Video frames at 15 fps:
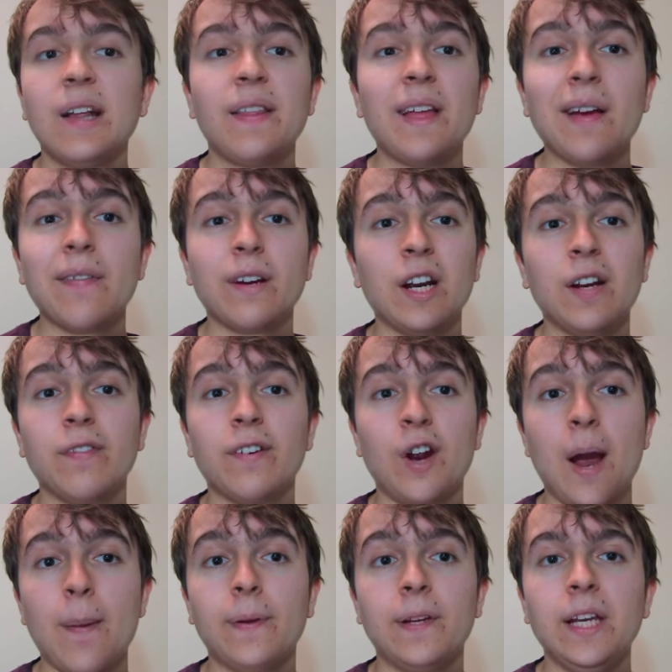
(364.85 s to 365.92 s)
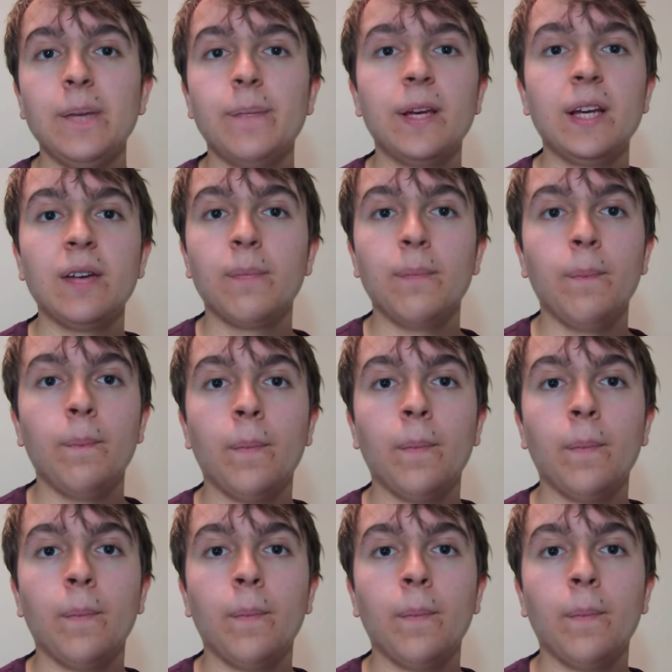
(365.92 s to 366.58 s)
they're very, very rapidly being